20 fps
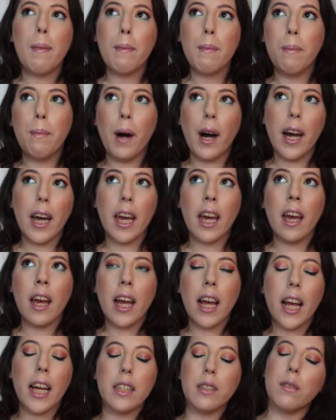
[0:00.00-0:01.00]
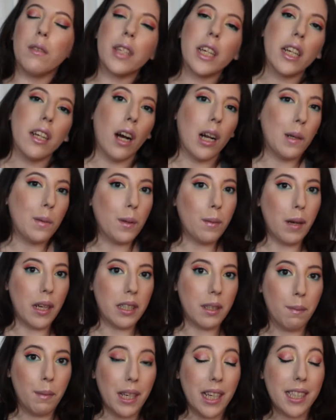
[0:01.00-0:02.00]
but it's only an honorable
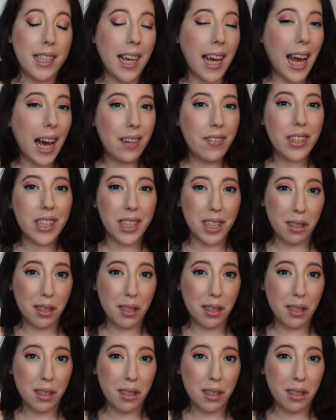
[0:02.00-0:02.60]
mention because I haven't